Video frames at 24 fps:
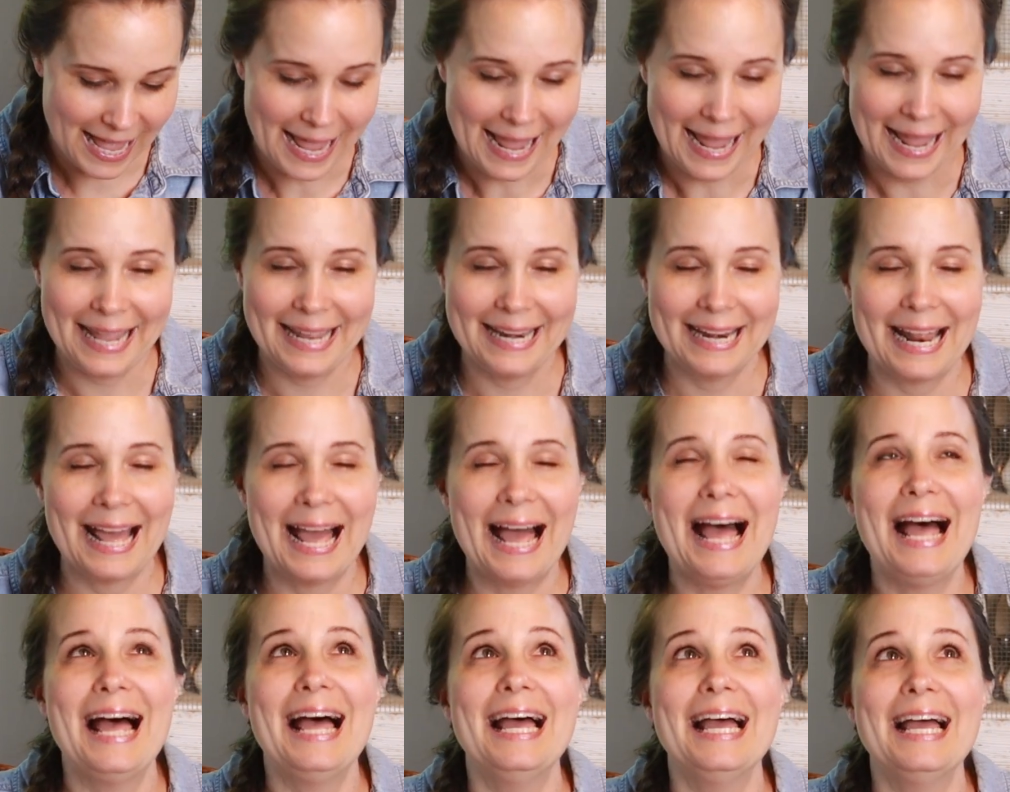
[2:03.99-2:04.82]
and
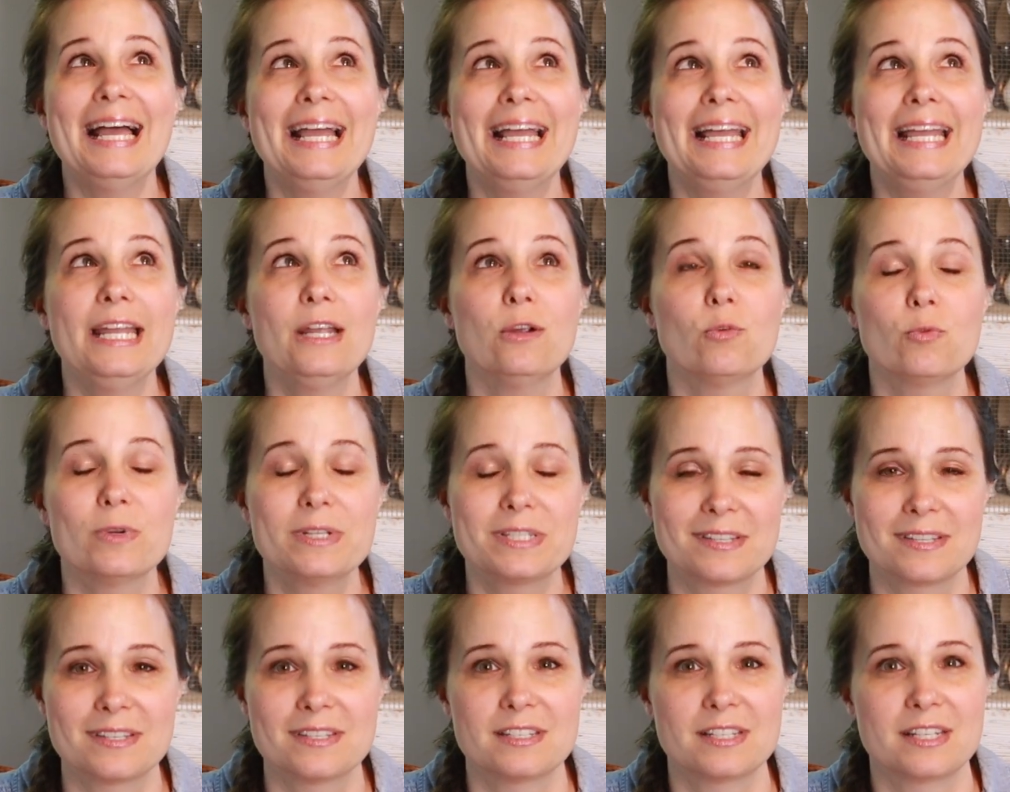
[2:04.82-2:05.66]
I
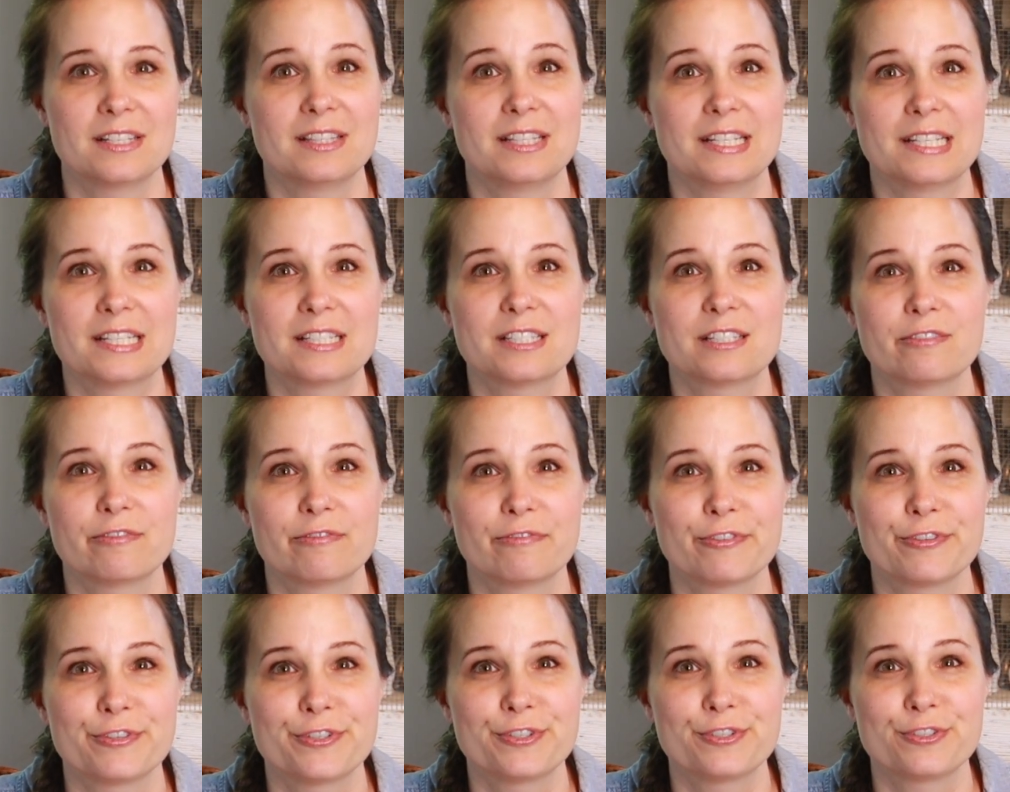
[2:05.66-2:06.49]
resisted this
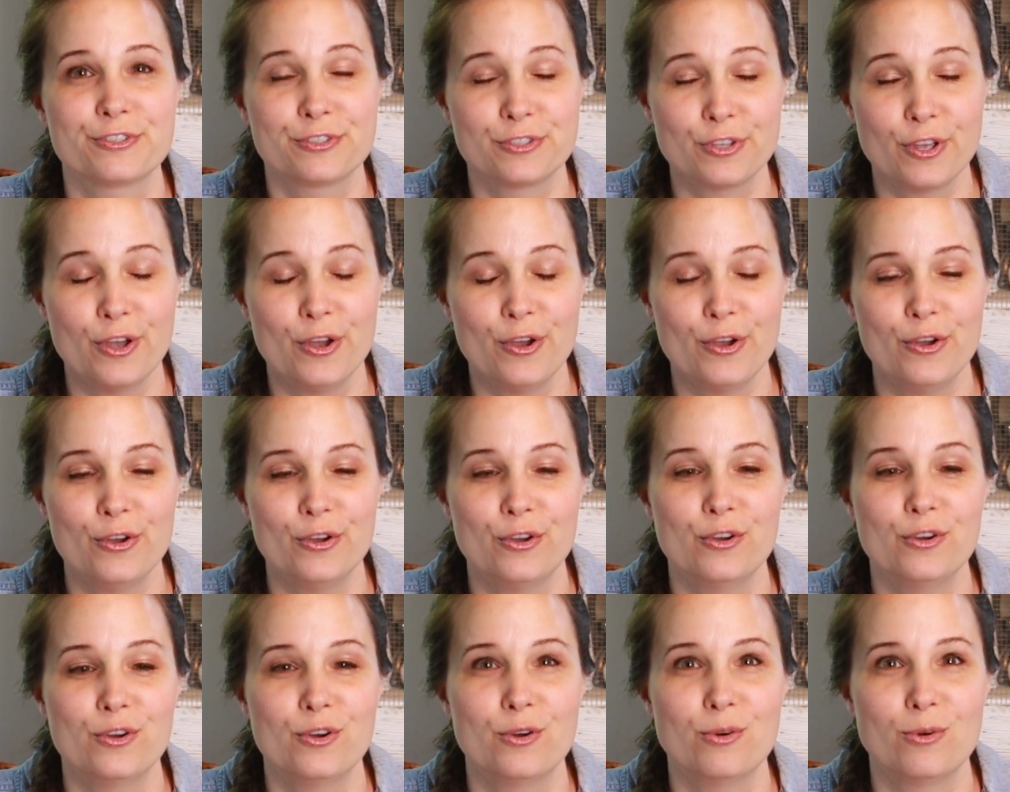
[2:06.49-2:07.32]
for
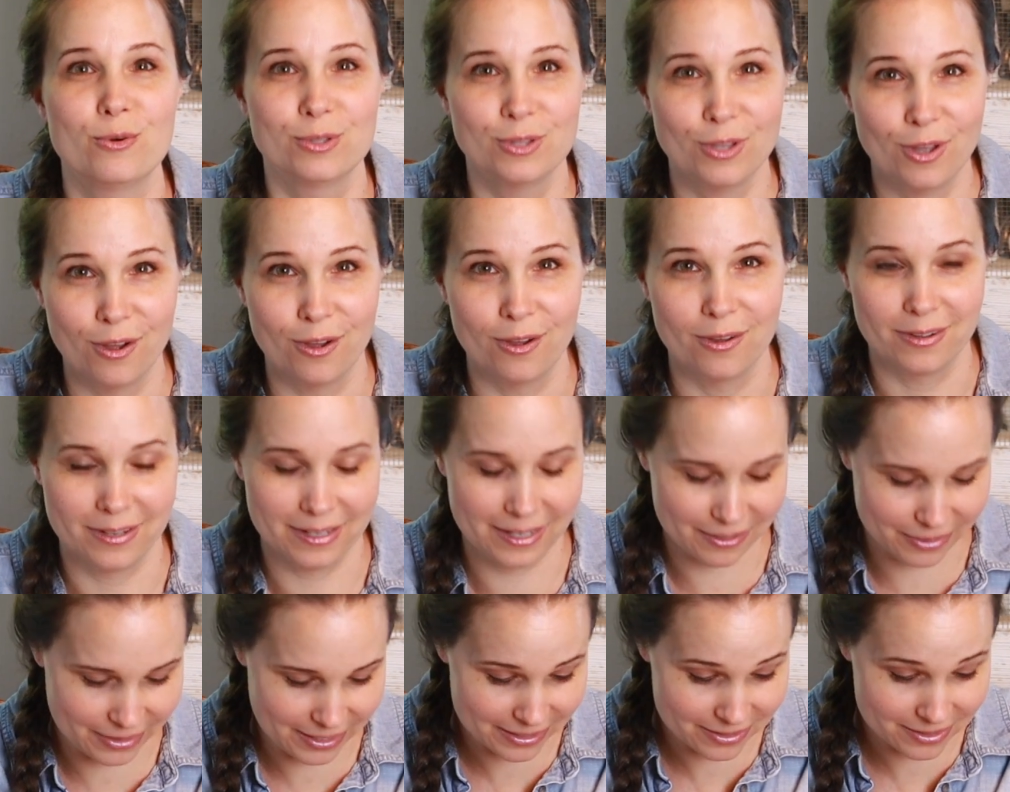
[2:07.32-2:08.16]
so long.
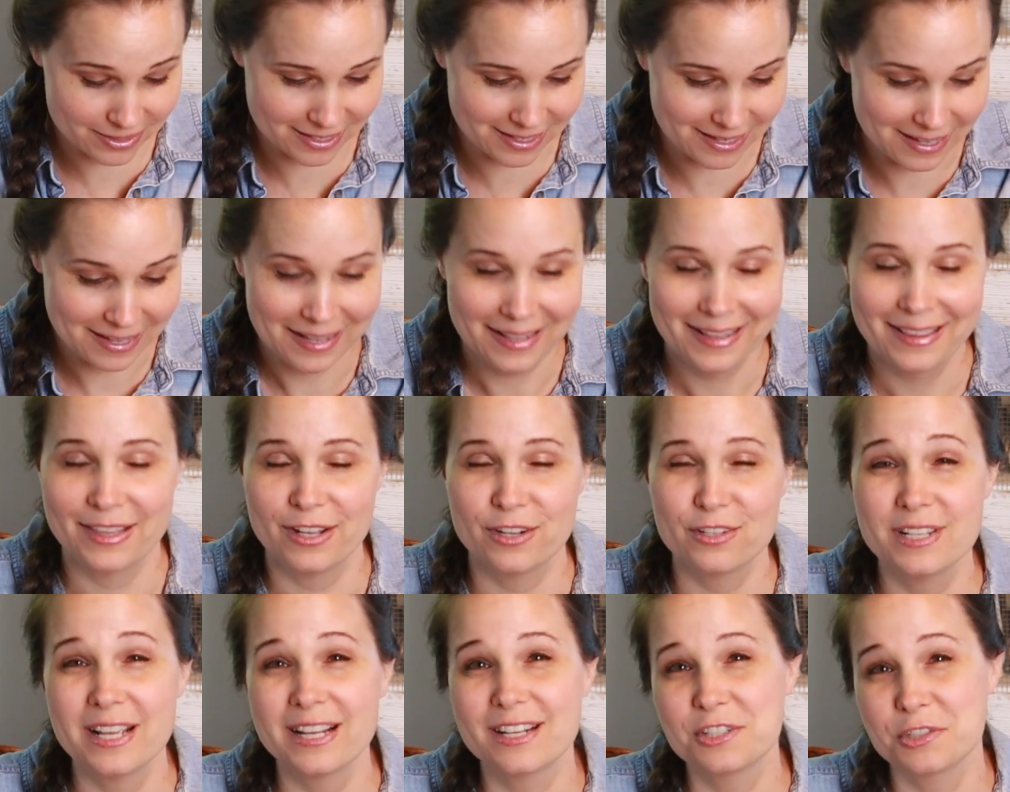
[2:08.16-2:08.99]

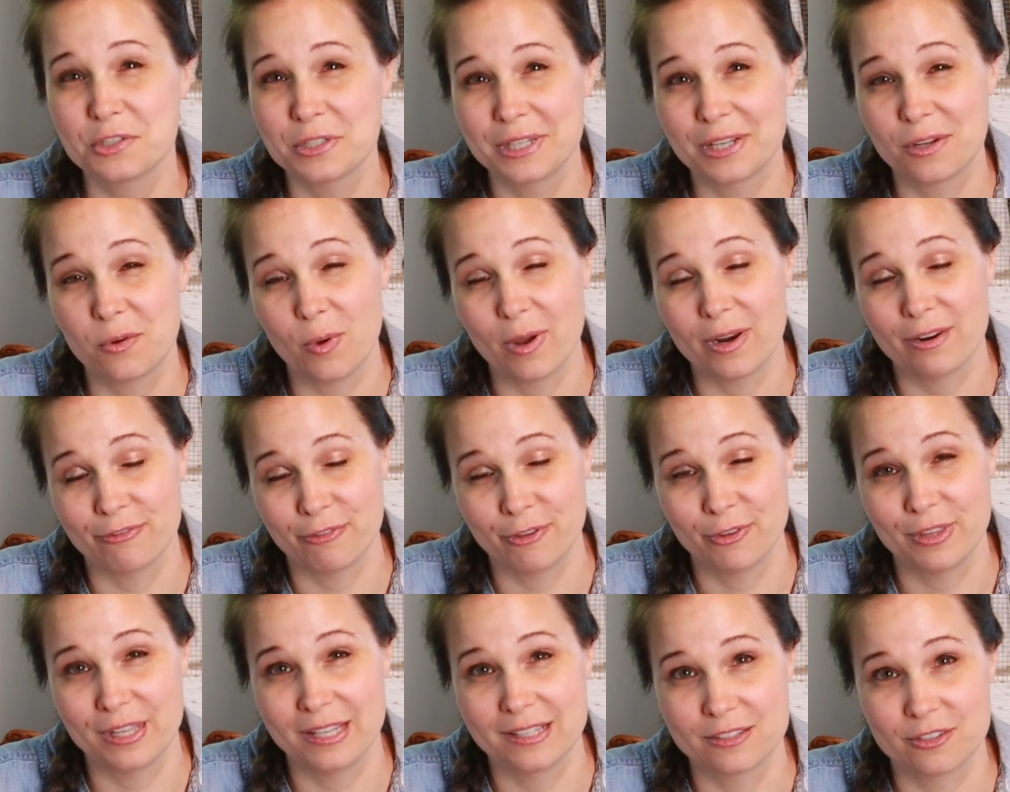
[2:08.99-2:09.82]
There's actually quite a
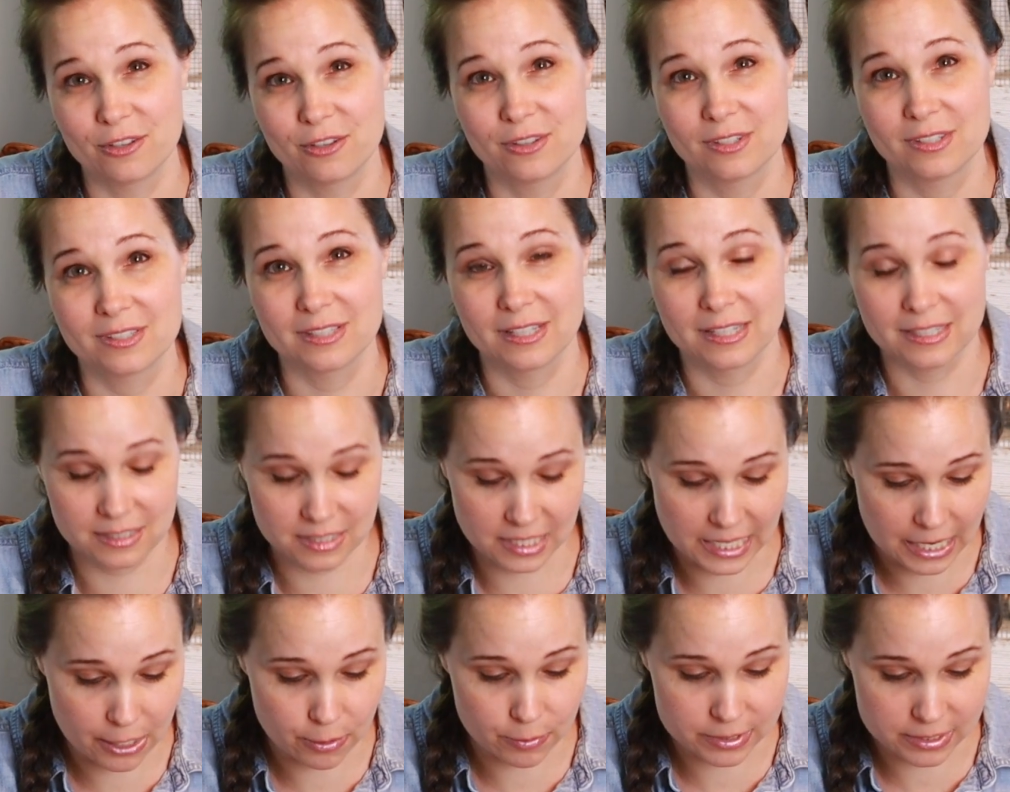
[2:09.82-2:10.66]
few things on this list
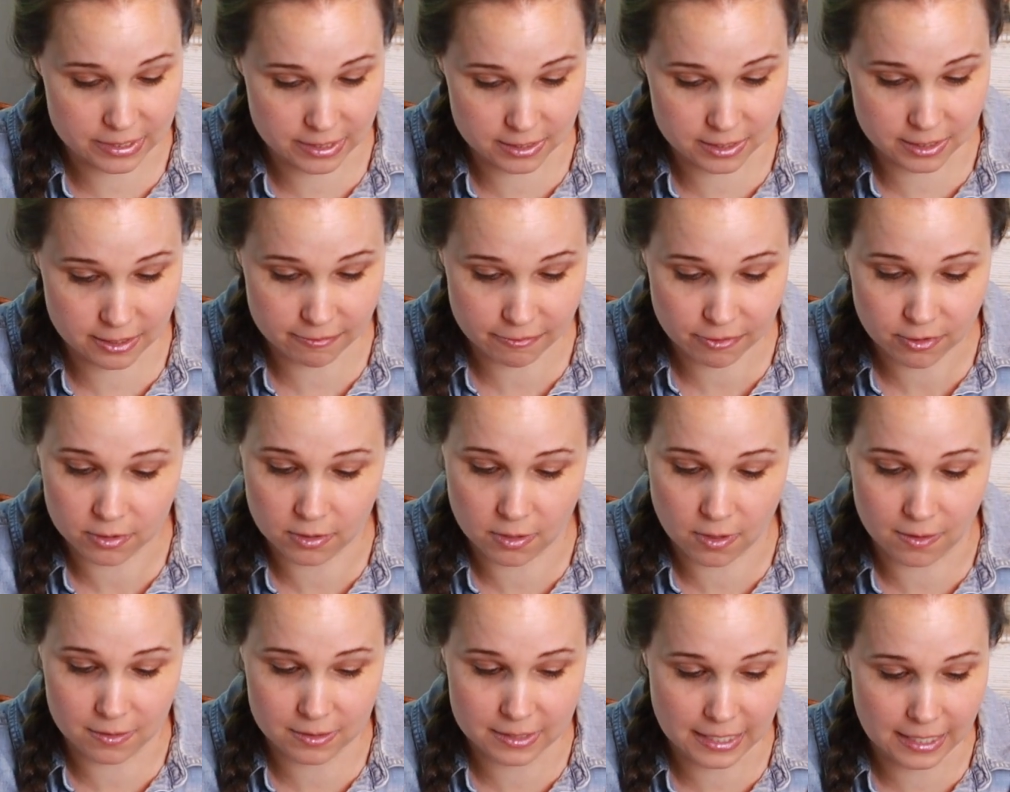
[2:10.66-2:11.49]
that I resisted for a
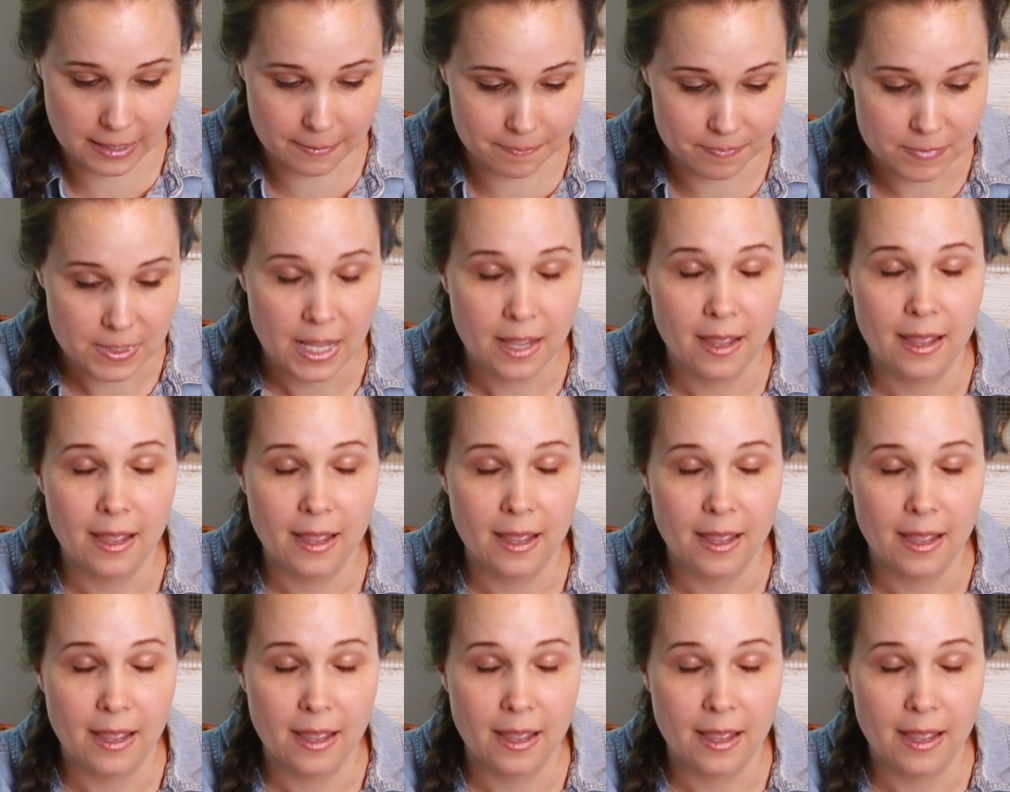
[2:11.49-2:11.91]
long time.